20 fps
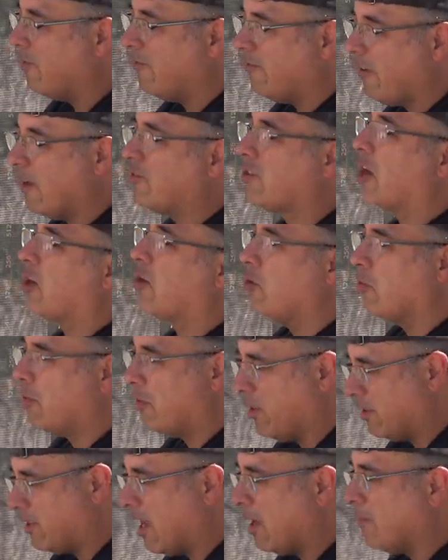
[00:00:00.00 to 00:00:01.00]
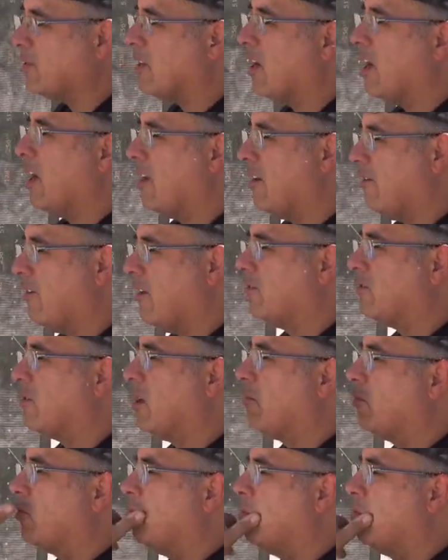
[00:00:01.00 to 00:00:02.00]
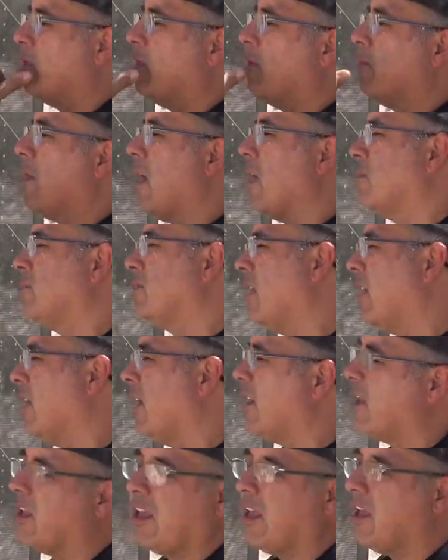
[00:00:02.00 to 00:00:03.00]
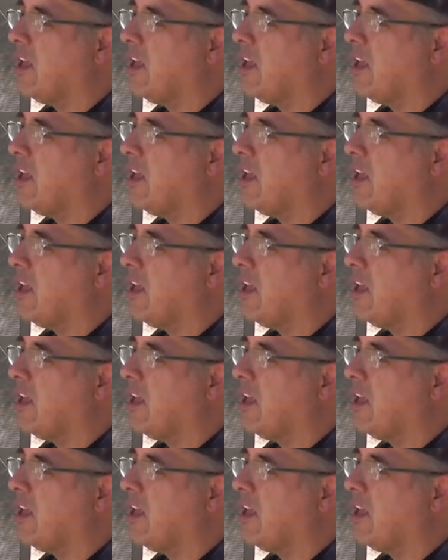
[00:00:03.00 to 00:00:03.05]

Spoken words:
a 5-shot group on the top side, a 5-shot group on the bottom side.